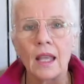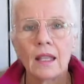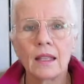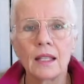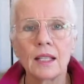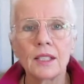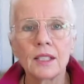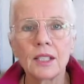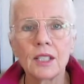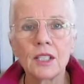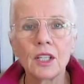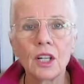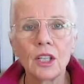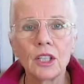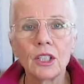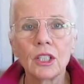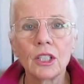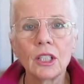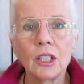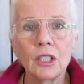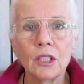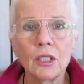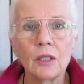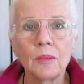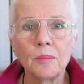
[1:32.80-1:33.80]
This is a
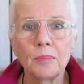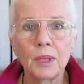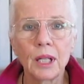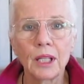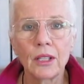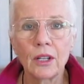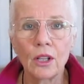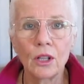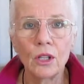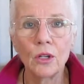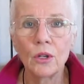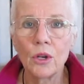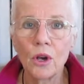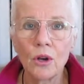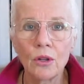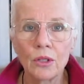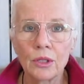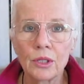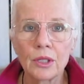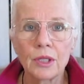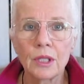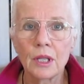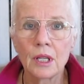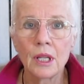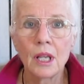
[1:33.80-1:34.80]
little blood
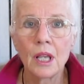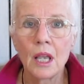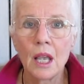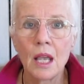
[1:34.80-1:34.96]
glucose